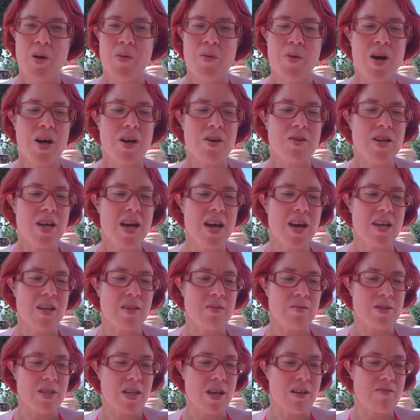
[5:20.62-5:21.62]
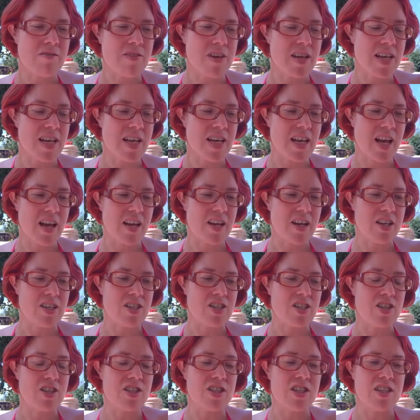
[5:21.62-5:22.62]
Why on earth was I feeling like I
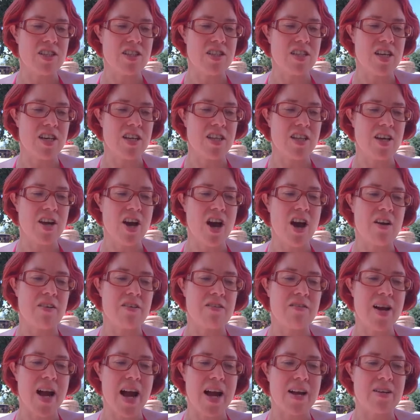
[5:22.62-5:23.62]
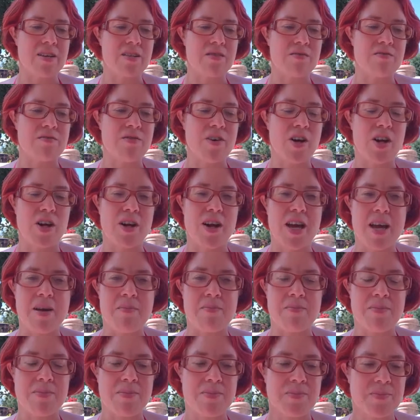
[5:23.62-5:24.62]
should just turn the car around and follow
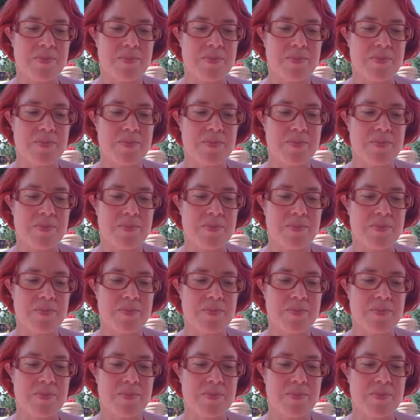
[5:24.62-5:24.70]
him?